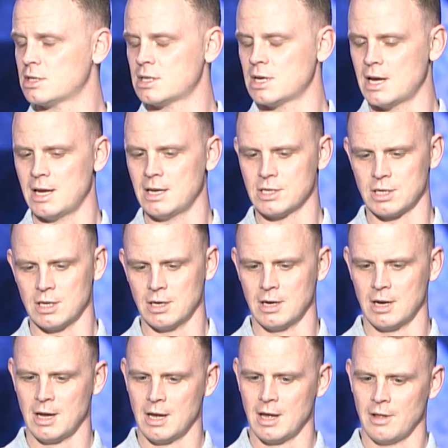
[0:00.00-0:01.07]
Saints. And
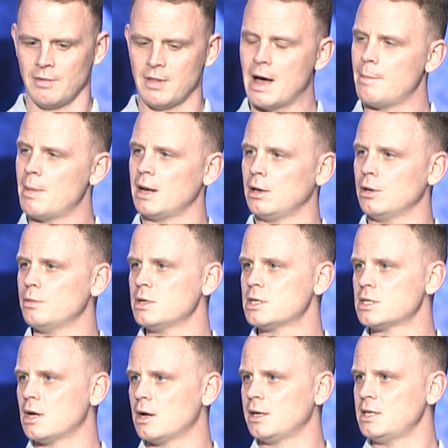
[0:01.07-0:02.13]
that man, Lewis
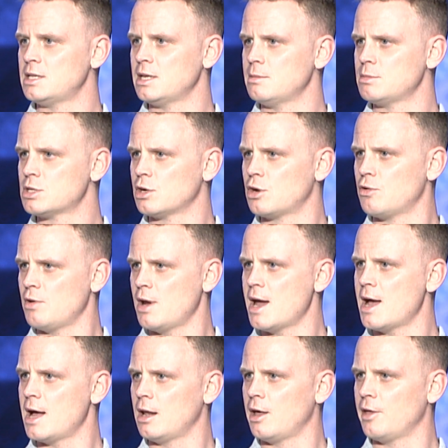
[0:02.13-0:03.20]
Dodd, he seems to
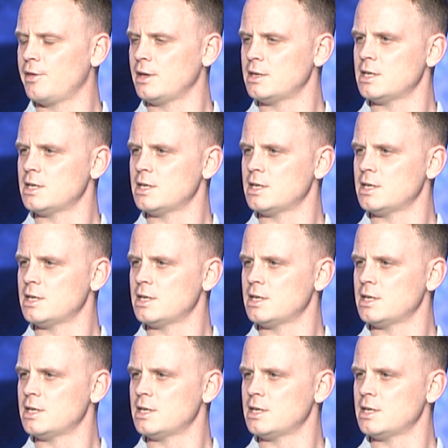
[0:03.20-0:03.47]
create a lot of things.